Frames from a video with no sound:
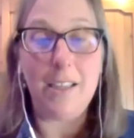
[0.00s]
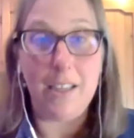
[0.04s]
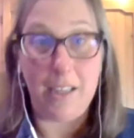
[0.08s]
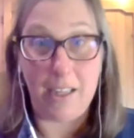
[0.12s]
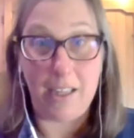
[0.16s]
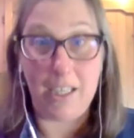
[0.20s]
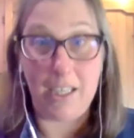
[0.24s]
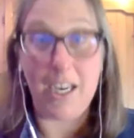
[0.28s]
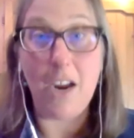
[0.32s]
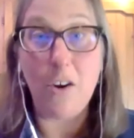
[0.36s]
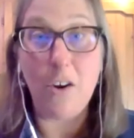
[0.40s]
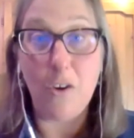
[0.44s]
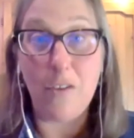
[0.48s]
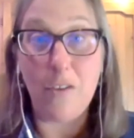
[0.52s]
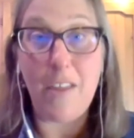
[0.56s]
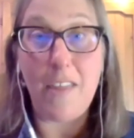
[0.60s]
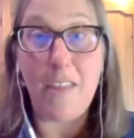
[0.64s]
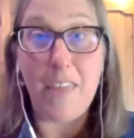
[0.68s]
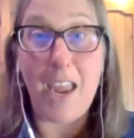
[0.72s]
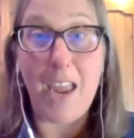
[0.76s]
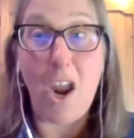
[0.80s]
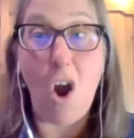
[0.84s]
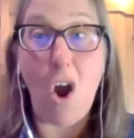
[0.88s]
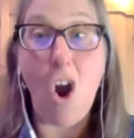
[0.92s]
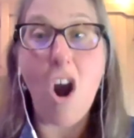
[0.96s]
the younger that
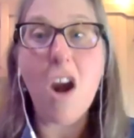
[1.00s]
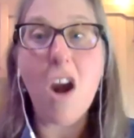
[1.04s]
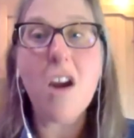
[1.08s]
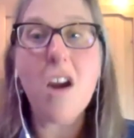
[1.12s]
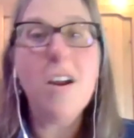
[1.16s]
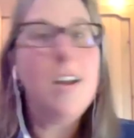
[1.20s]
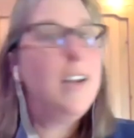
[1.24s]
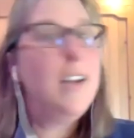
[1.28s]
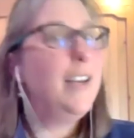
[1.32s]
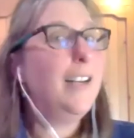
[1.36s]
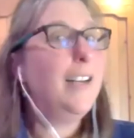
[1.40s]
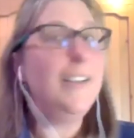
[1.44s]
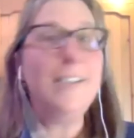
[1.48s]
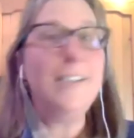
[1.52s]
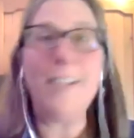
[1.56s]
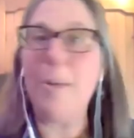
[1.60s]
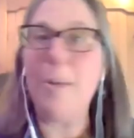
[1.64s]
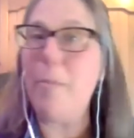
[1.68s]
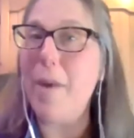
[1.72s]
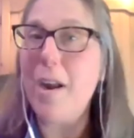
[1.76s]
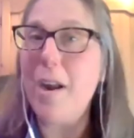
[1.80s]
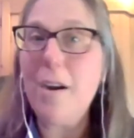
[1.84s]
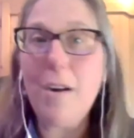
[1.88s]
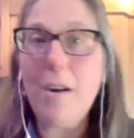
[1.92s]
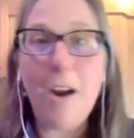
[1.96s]
they are, the
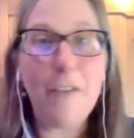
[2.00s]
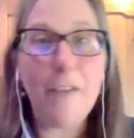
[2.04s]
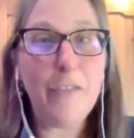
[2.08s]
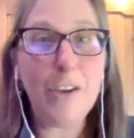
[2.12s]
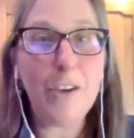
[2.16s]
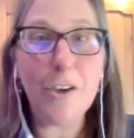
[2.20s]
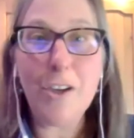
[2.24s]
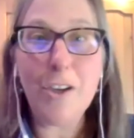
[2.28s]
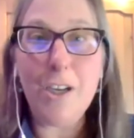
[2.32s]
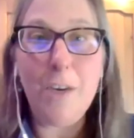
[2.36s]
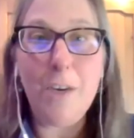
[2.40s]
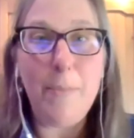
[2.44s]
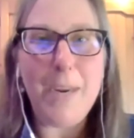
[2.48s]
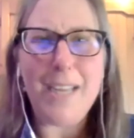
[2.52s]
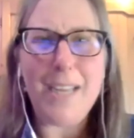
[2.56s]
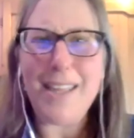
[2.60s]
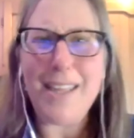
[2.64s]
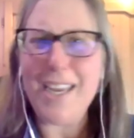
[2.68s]
better off they're going to be.